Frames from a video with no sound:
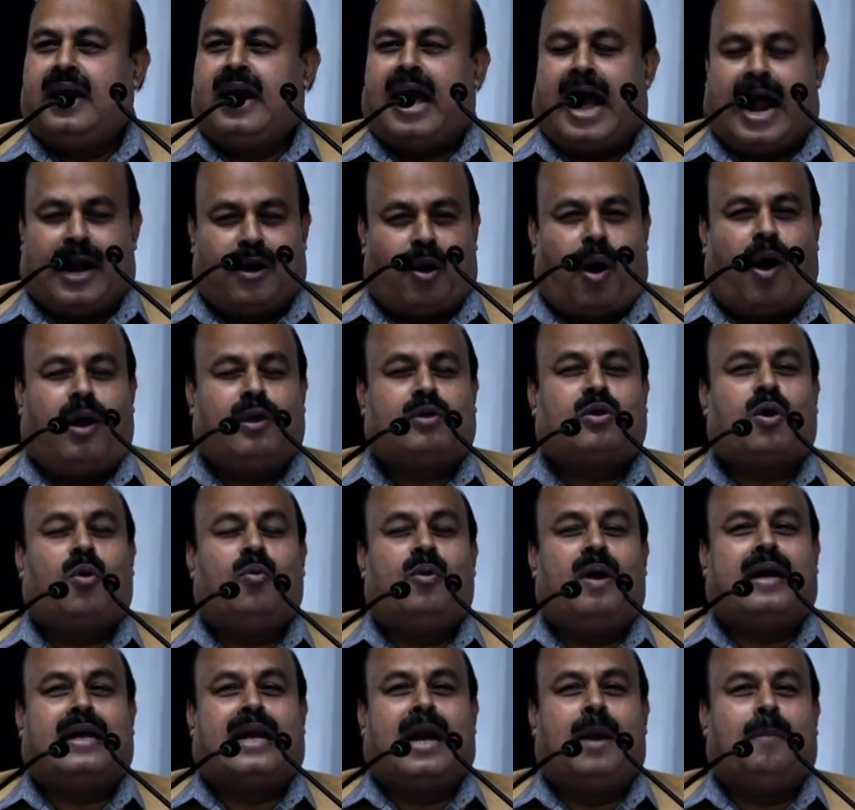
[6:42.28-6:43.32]
And also
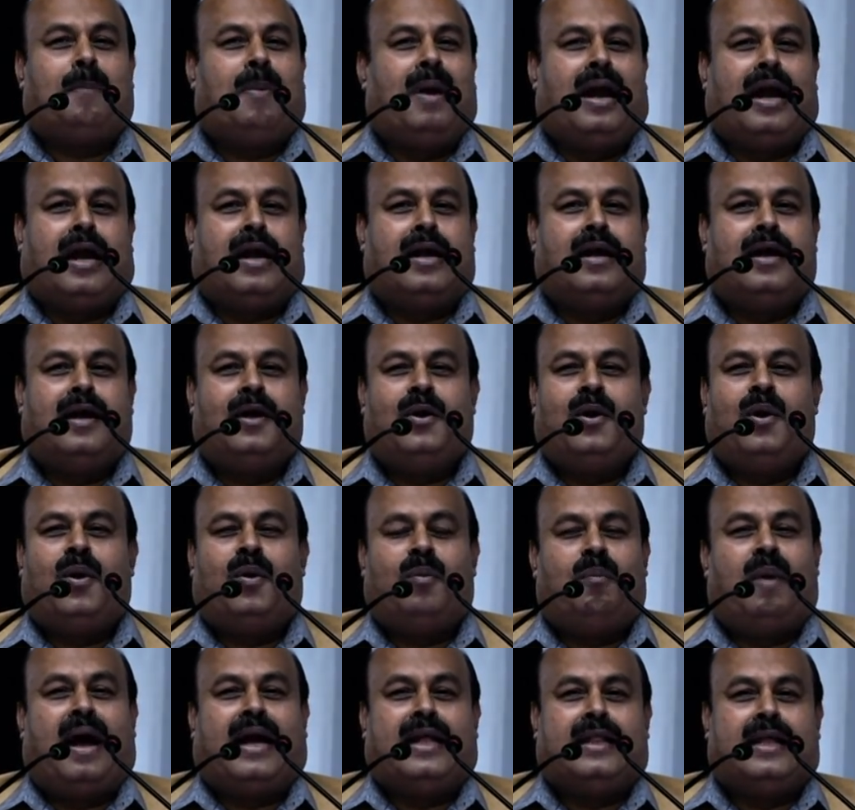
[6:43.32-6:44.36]
we are crippled
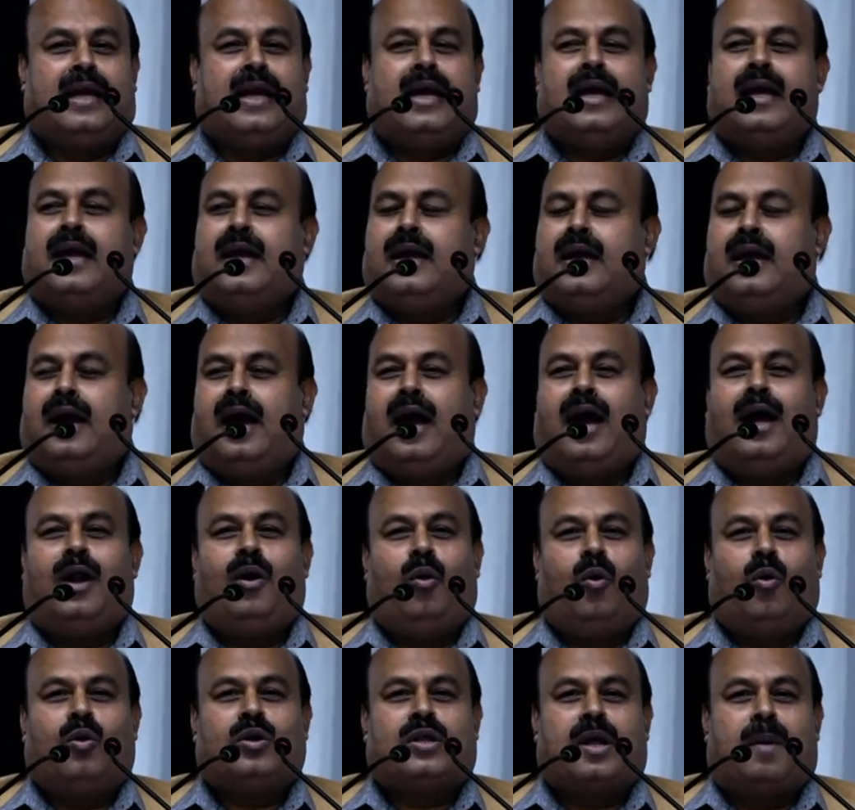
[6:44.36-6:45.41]
by the
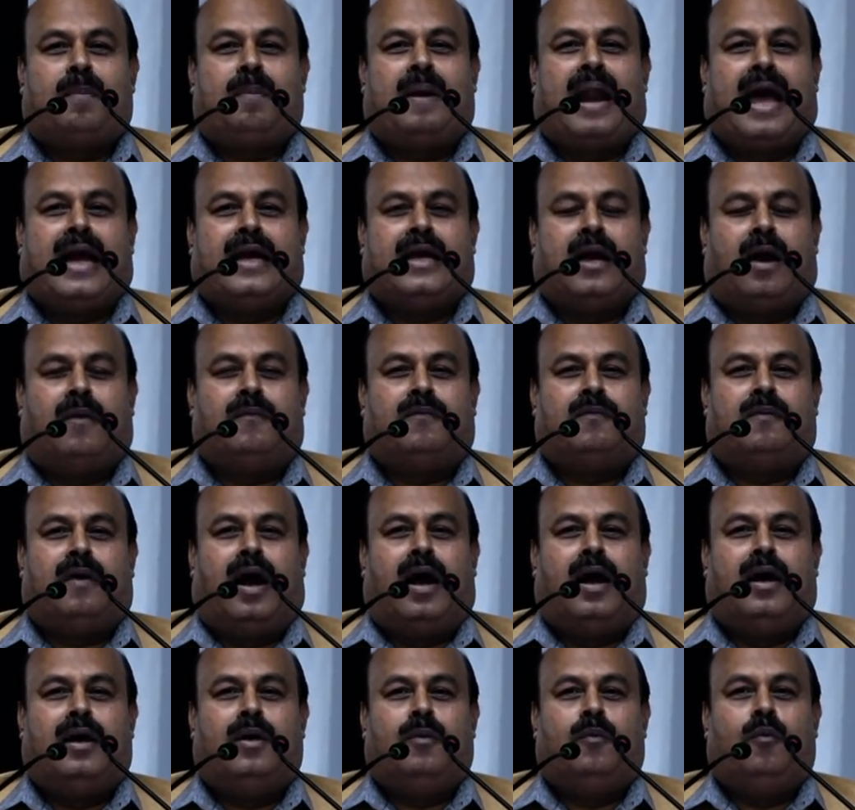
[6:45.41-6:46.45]
low supply of uh,
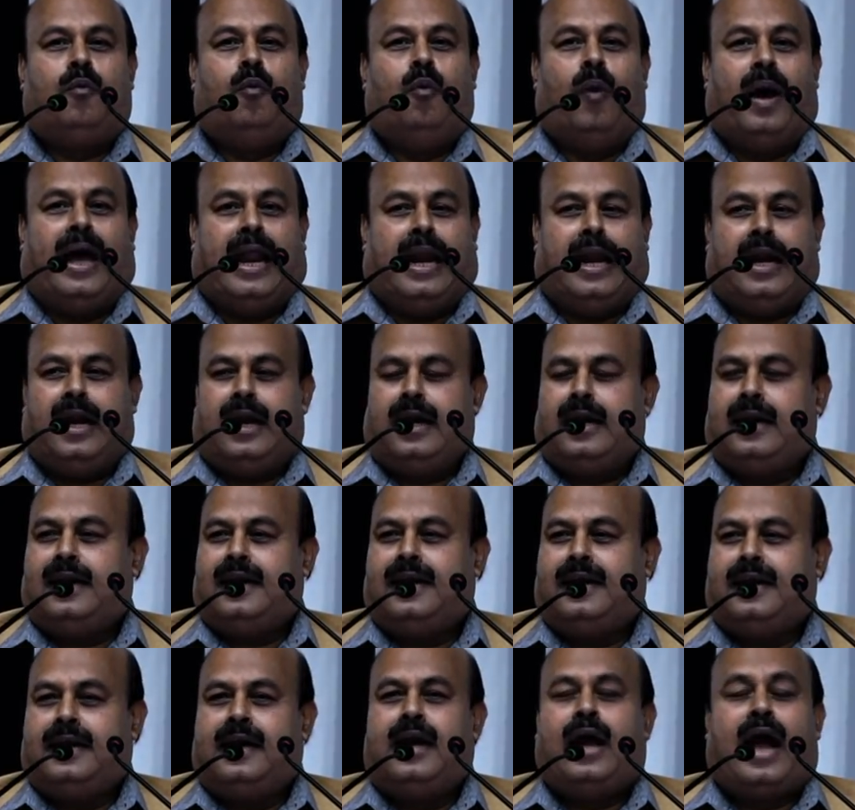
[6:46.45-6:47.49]
fuel,
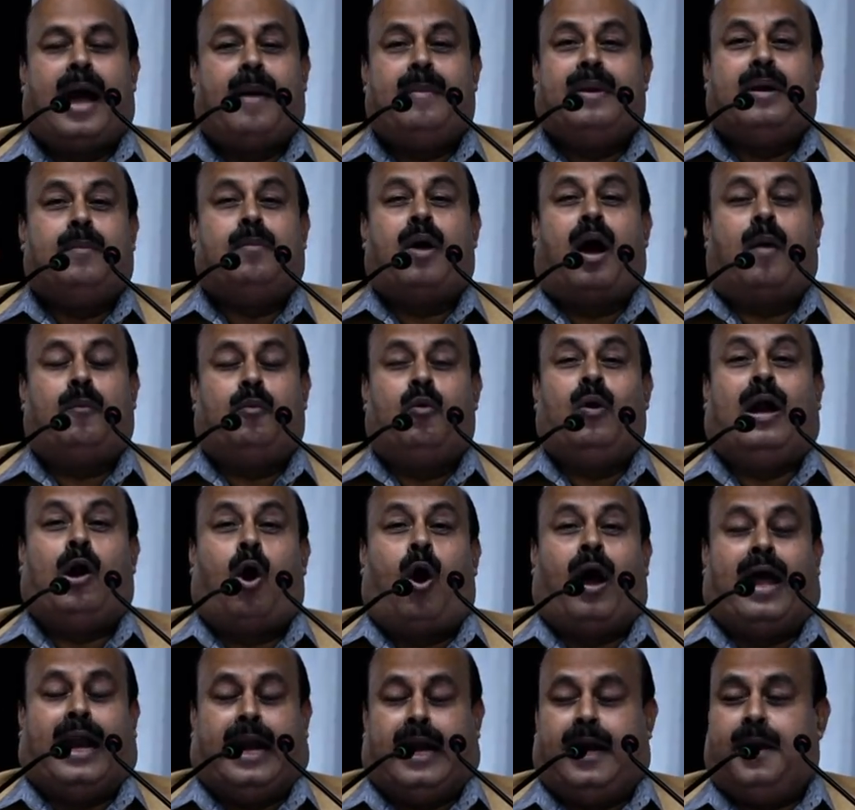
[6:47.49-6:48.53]
I mean uh, fuel
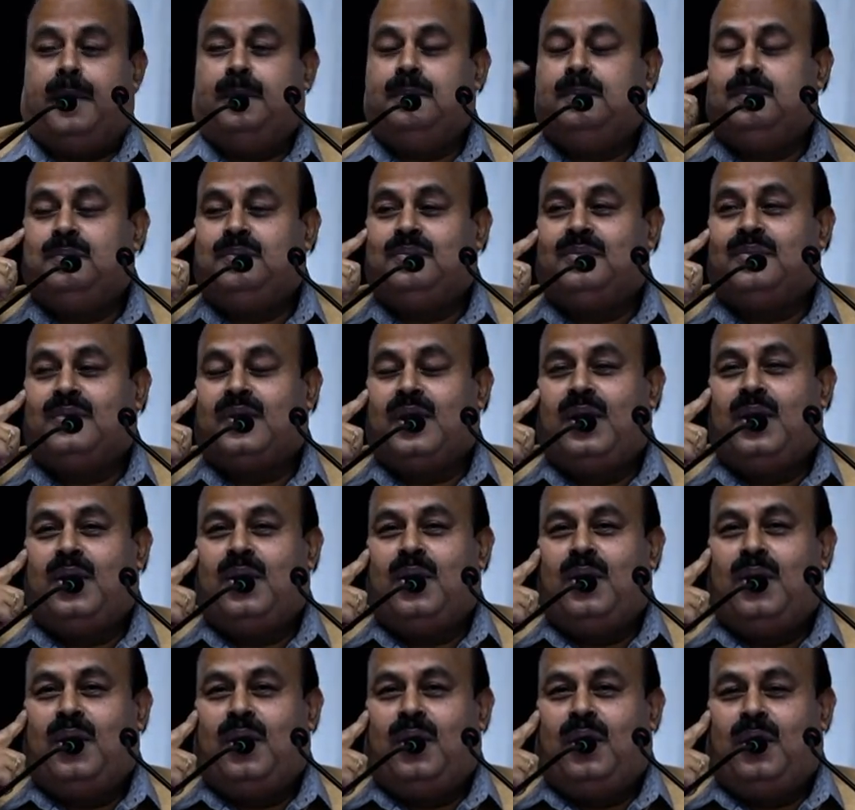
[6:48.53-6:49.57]
oil.
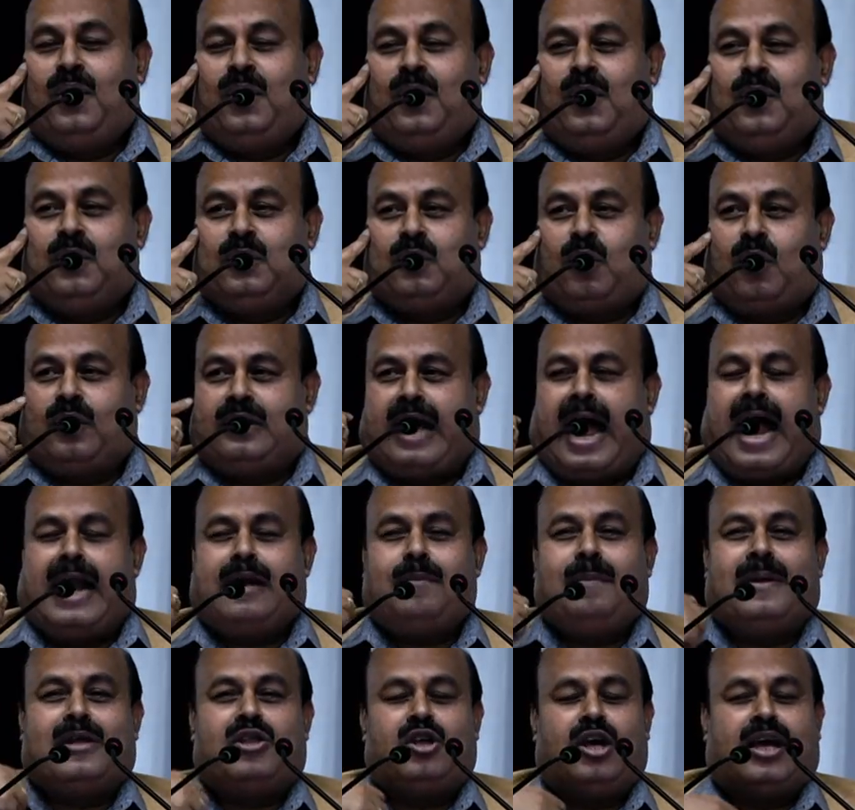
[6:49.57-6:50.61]
So
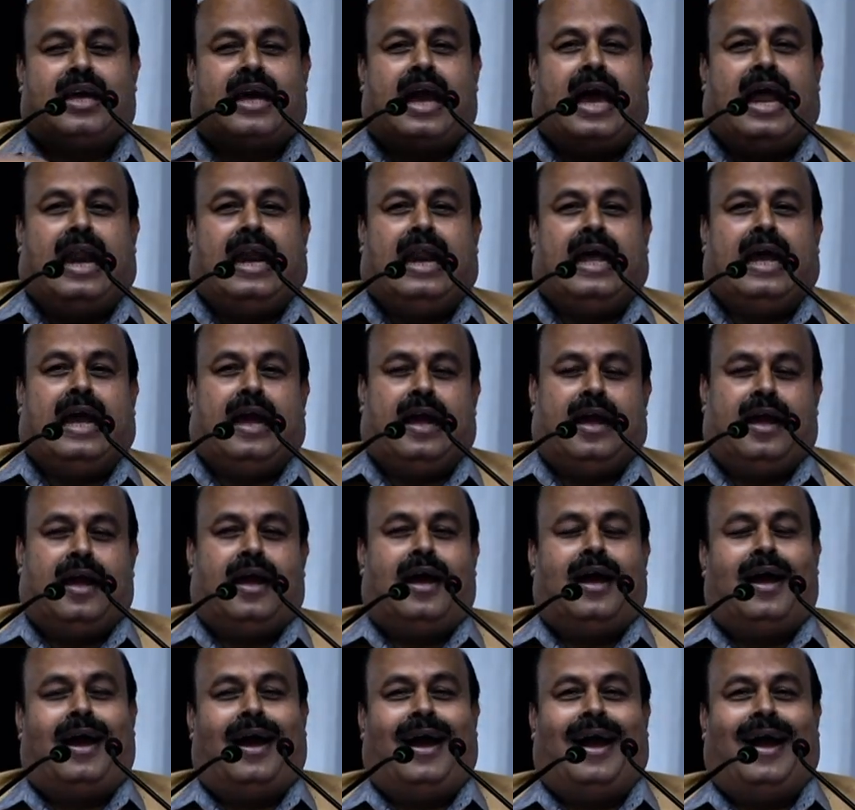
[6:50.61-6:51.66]
that basically
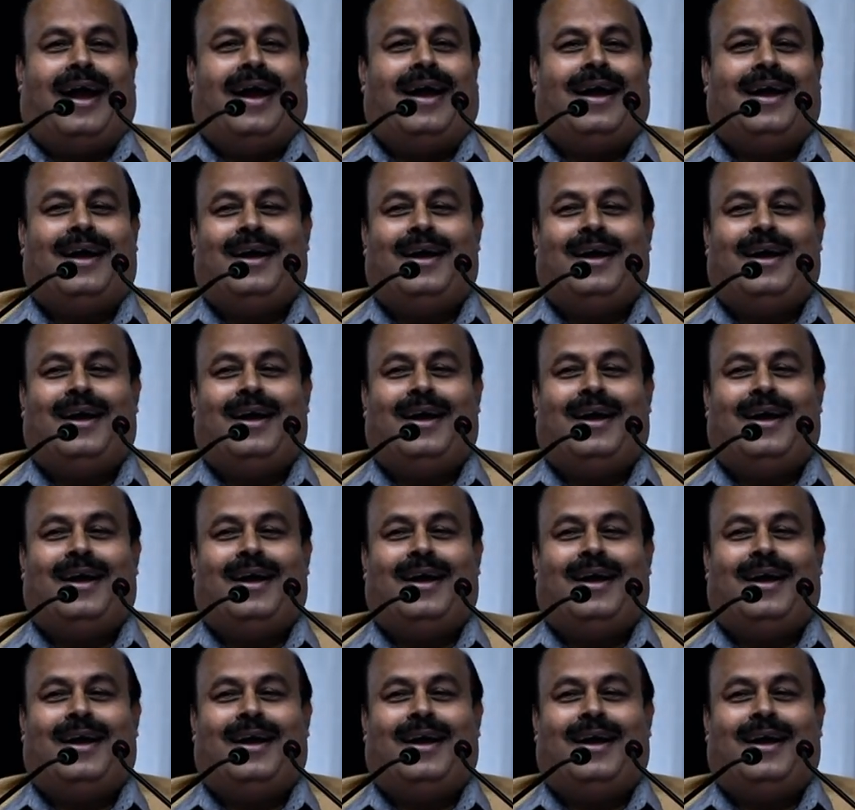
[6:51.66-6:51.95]
uh,